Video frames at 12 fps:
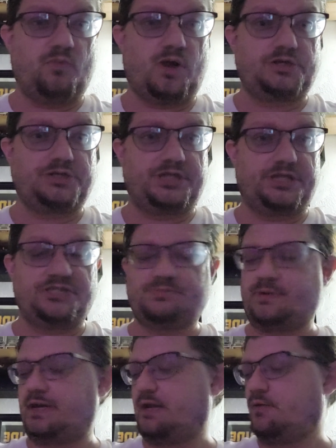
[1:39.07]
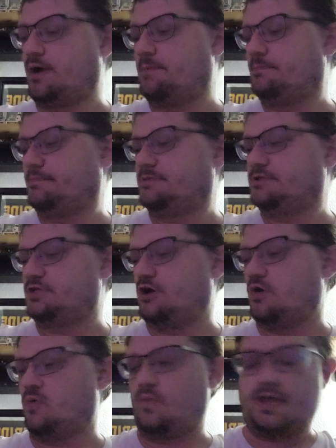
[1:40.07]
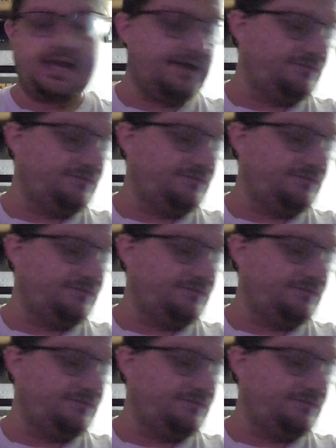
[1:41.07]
watching this. But anyway, so we